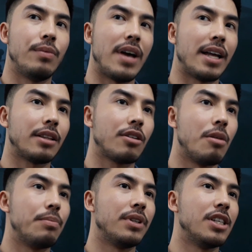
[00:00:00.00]
that
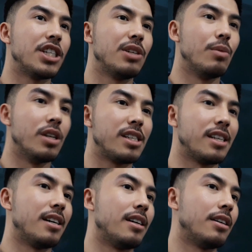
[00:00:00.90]
competition was
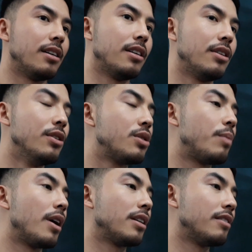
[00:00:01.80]
a huge
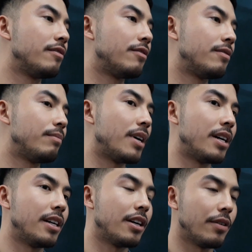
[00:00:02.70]
part of my
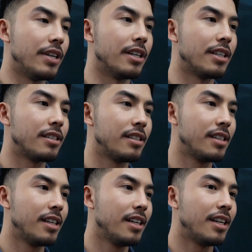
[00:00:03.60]
career.
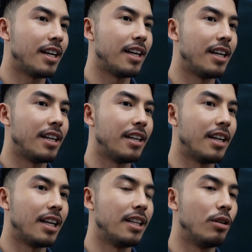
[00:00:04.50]

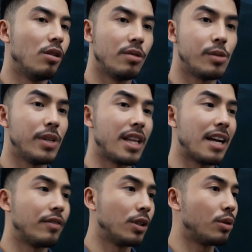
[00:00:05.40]
And I'll always be
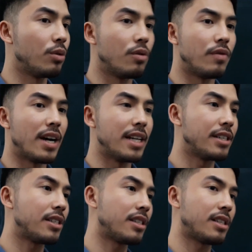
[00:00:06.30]
thankful to
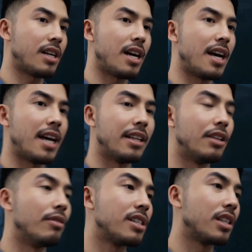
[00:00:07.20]
Vice and
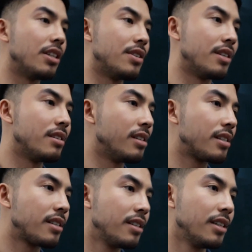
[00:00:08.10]
the rest of the
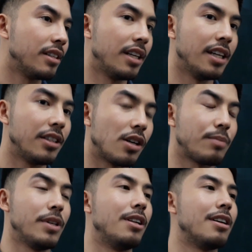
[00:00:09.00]
judges. They taught
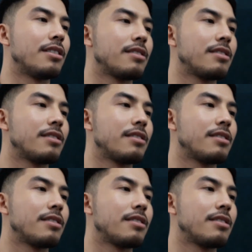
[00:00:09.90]
me a lot.